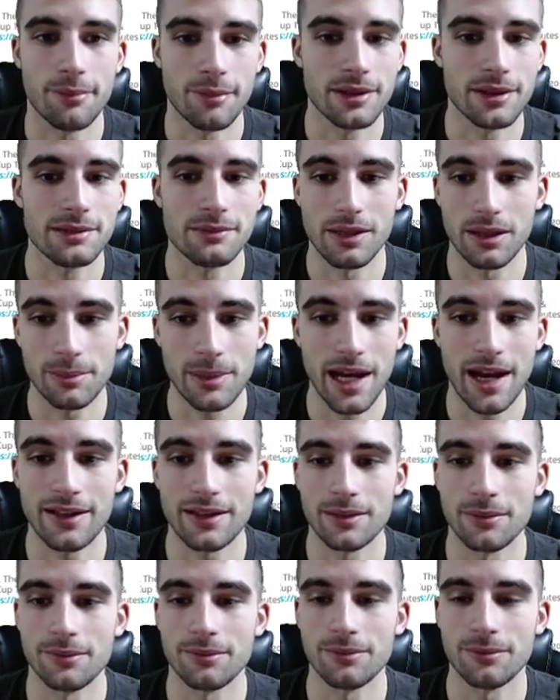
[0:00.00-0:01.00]
it's going to be have
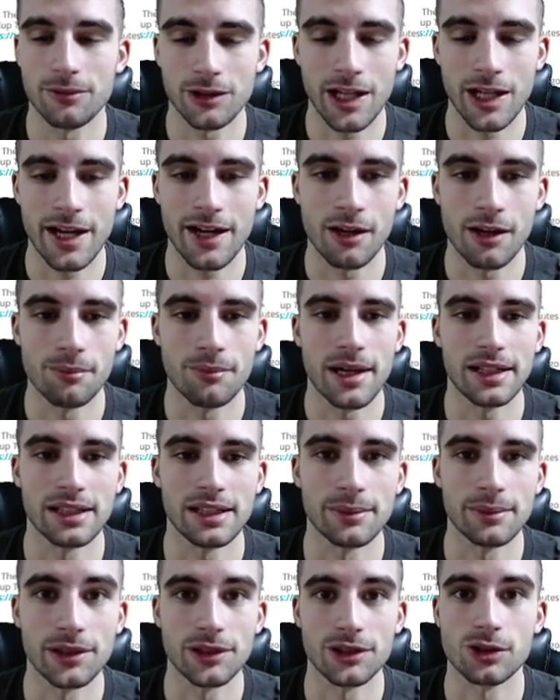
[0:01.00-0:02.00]
to rely on
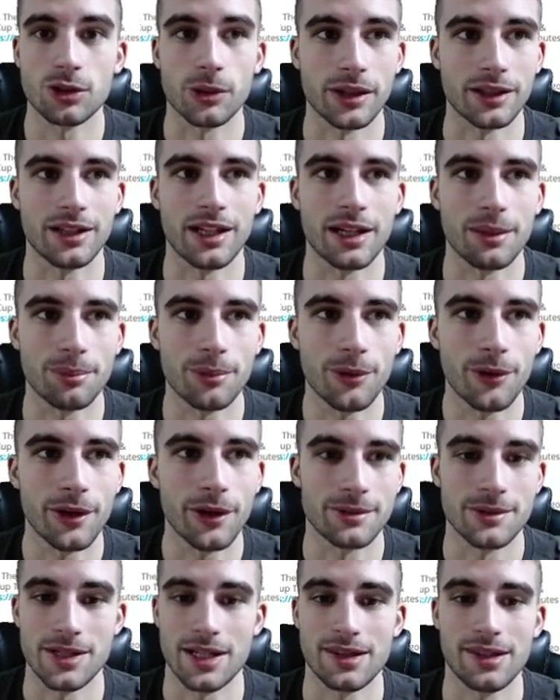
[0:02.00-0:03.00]
Bradley Beal scoring a lot of
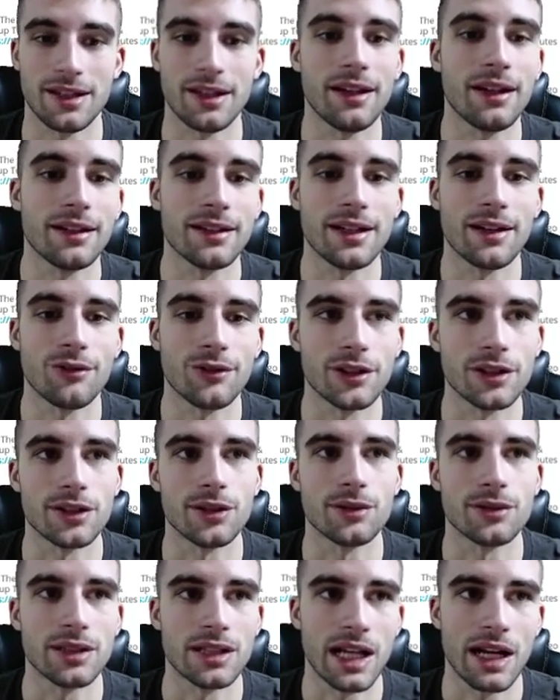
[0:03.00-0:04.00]
points, which I think he could definitely
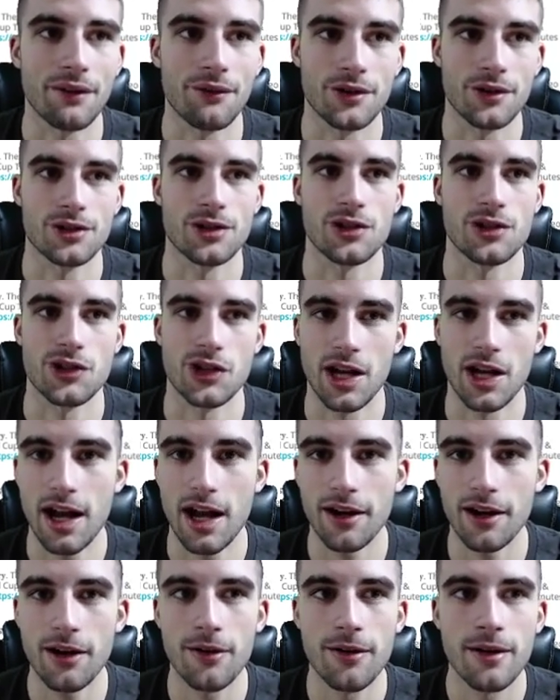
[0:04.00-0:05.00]
do tonight versus
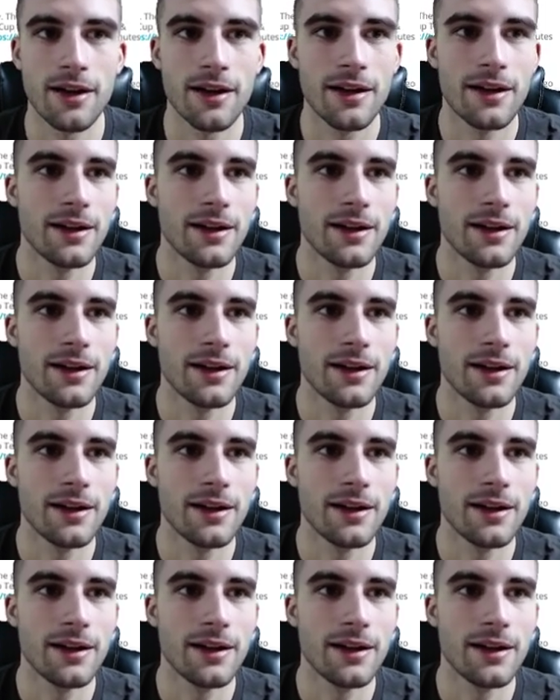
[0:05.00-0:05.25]
Chicago.